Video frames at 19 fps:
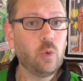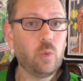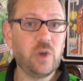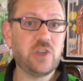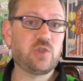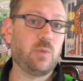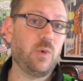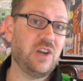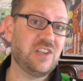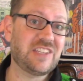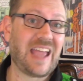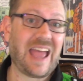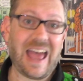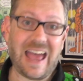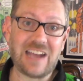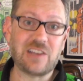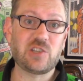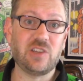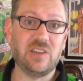which was
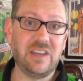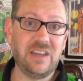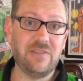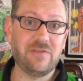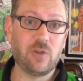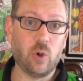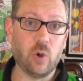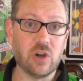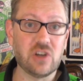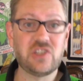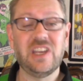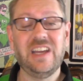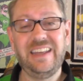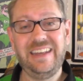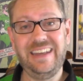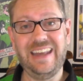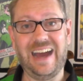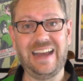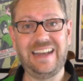actually, of course,
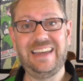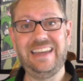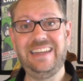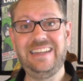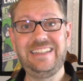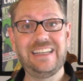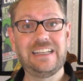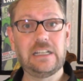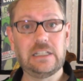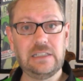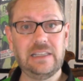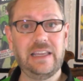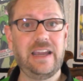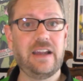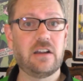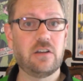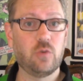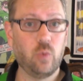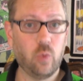not a
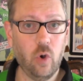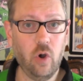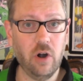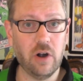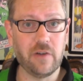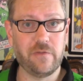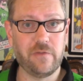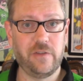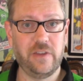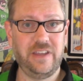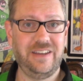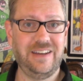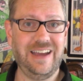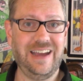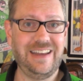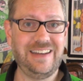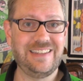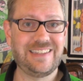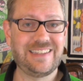declared war for the
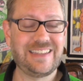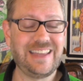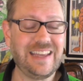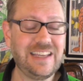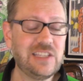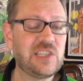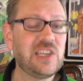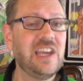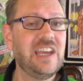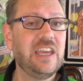United States.